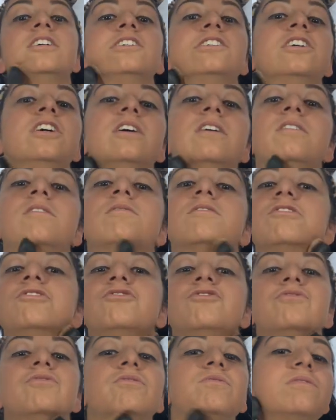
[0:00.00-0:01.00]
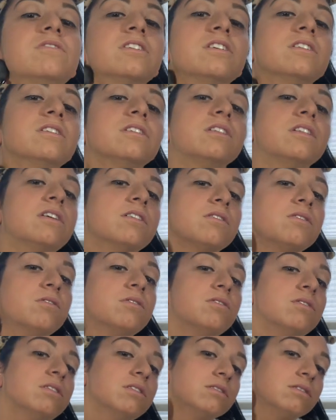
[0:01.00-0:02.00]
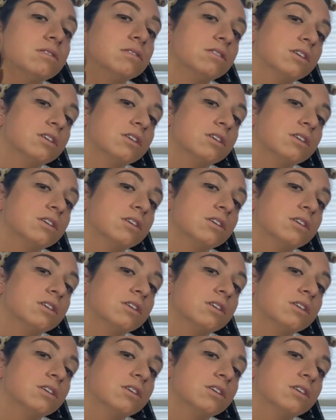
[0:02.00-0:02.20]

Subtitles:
too, because you don't want to look all